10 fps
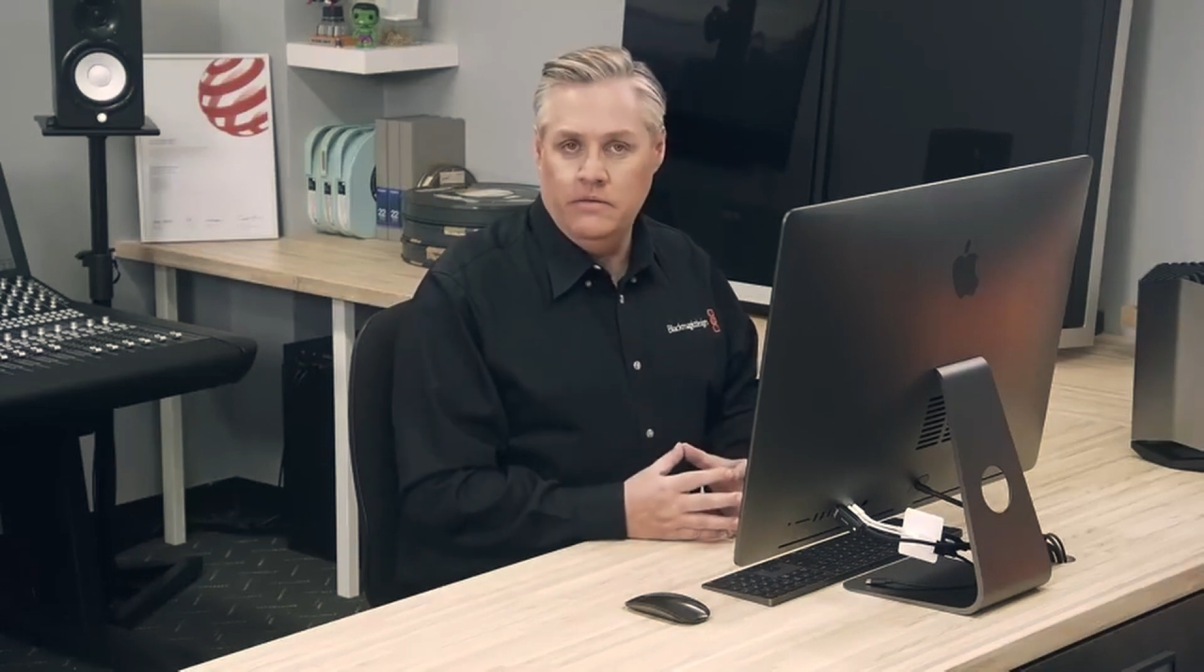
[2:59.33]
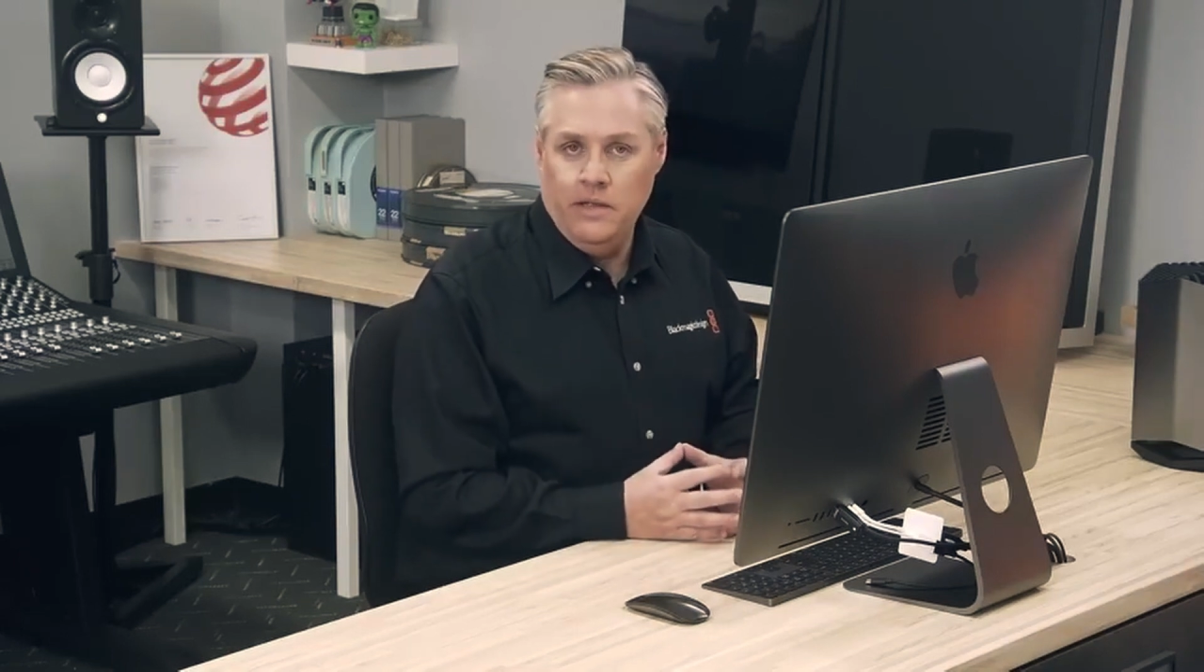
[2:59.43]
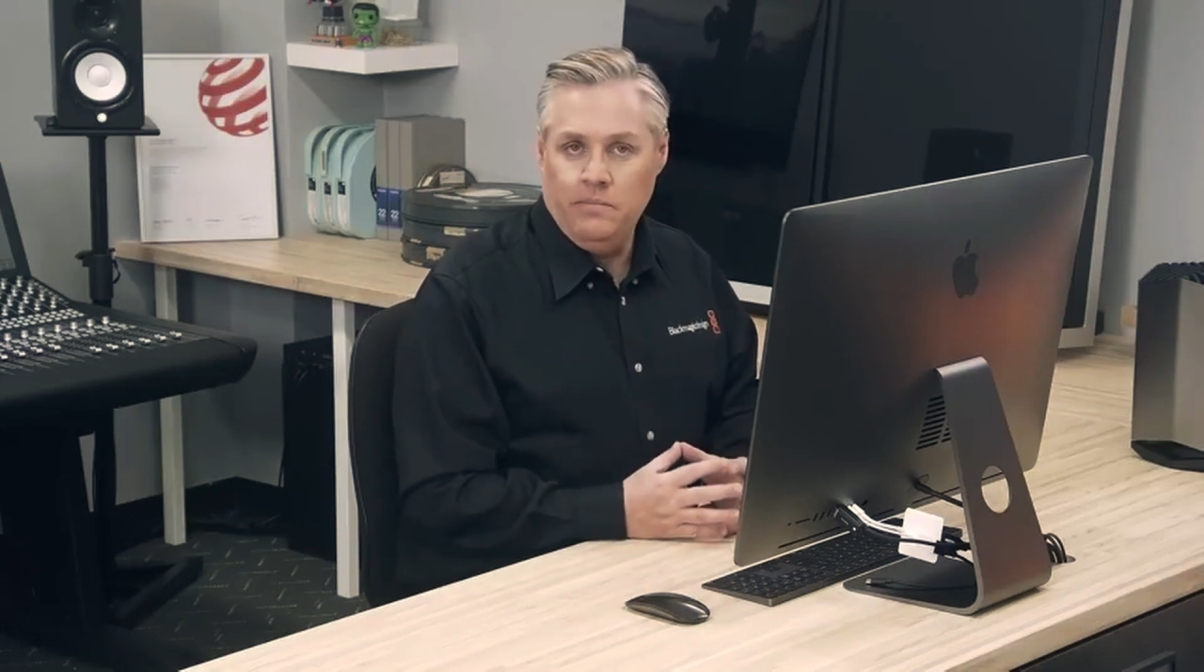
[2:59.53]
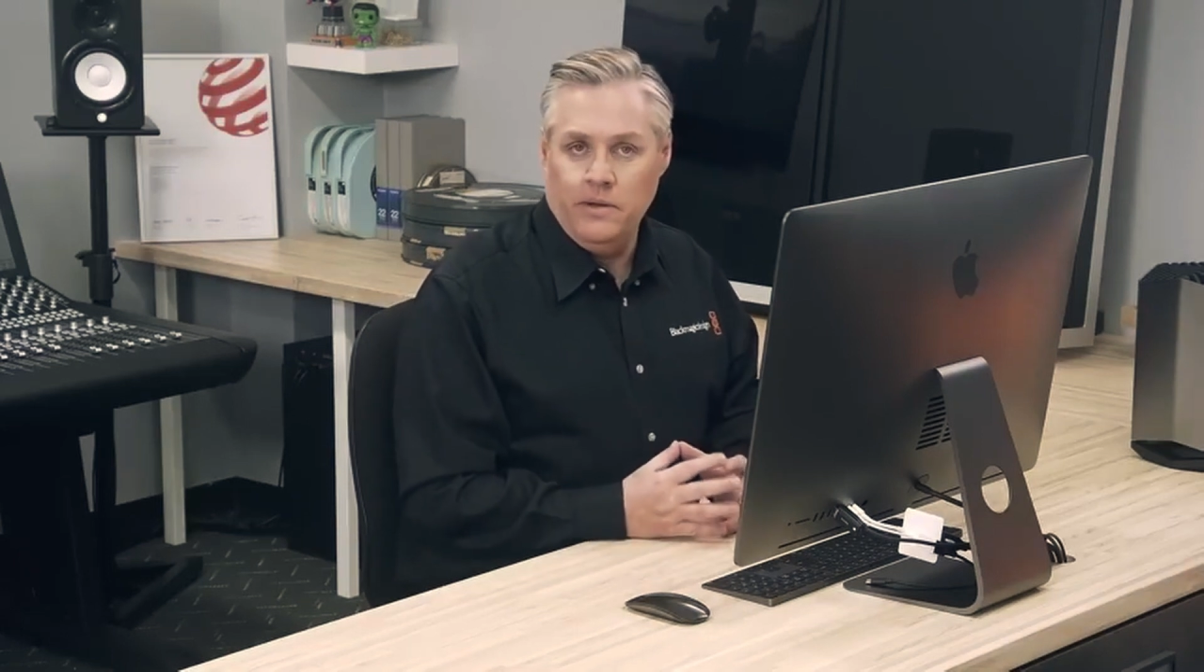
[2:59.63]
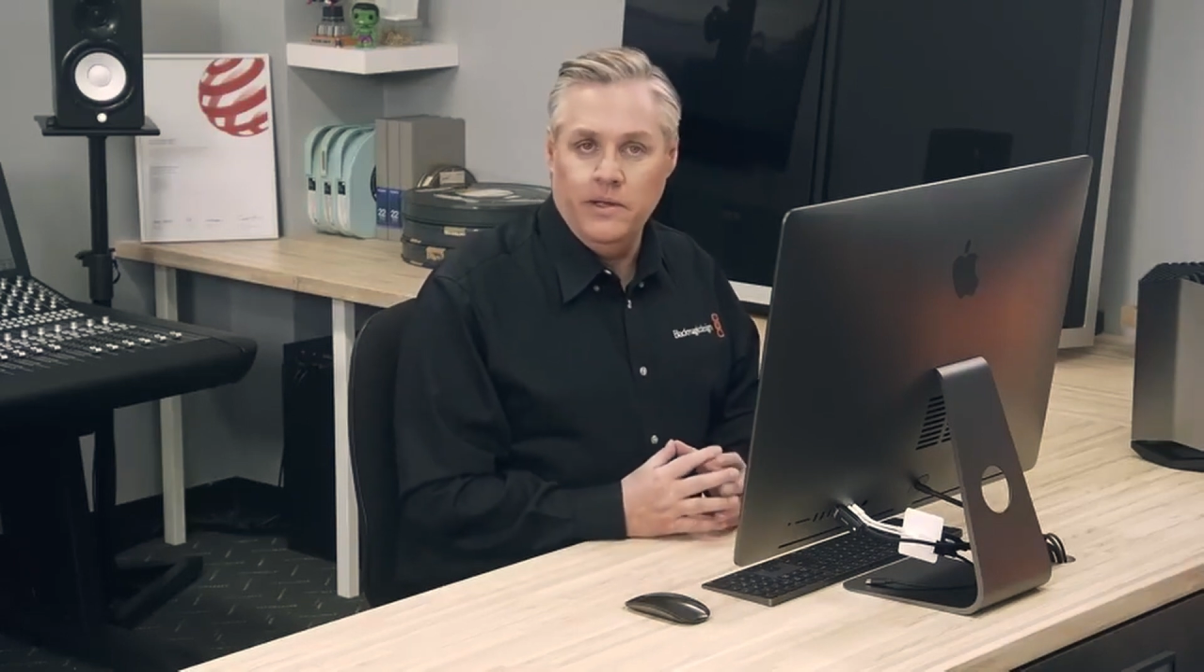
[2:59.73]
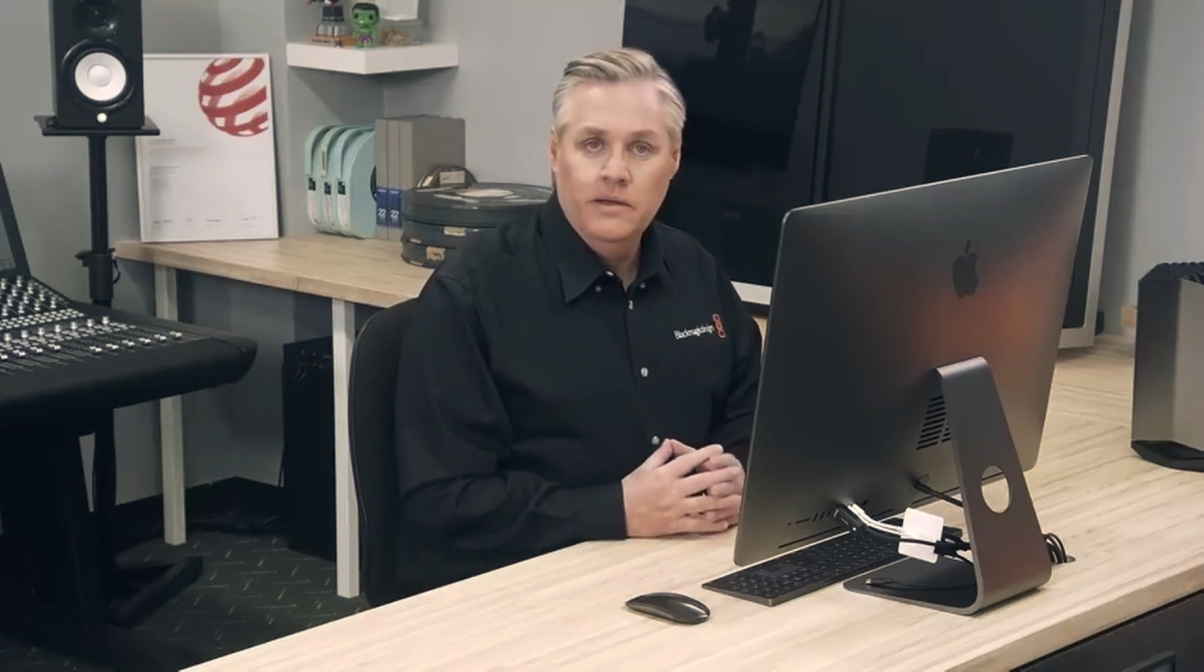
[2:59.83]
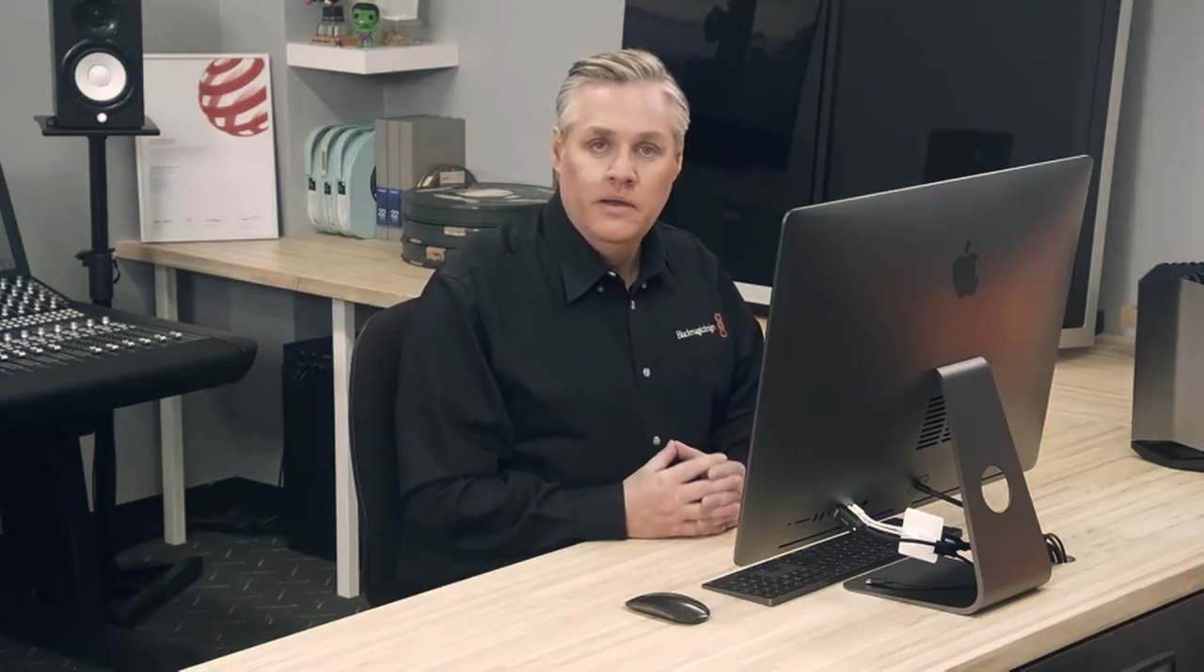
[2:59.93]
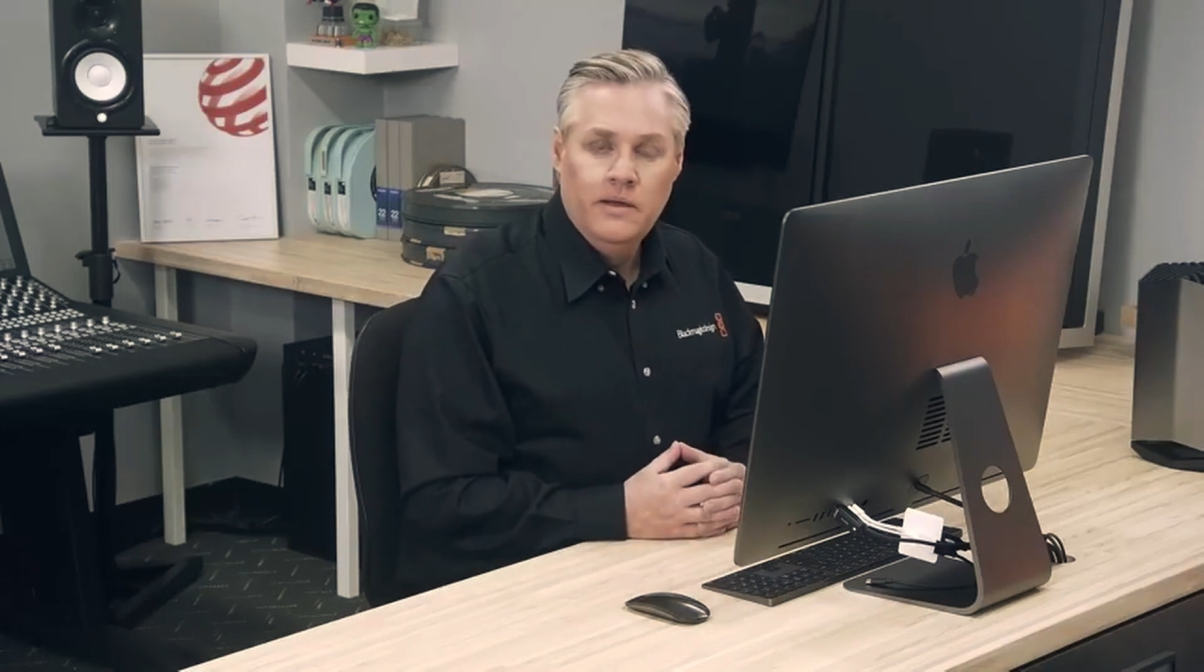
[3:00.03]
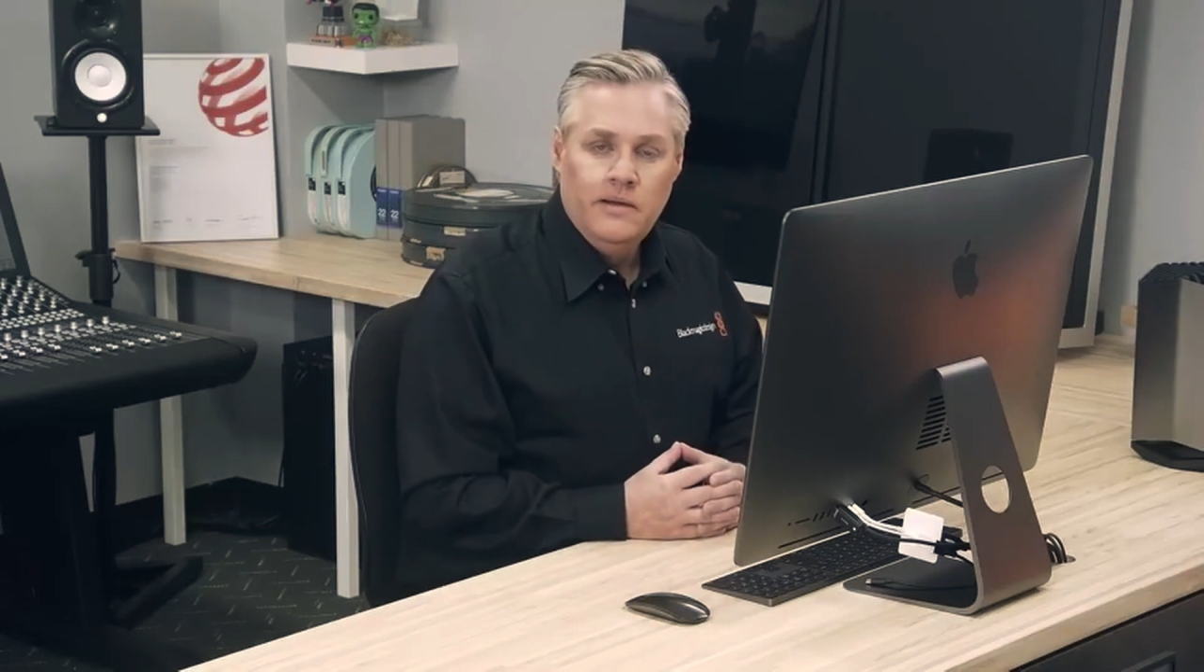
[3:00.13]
deeply.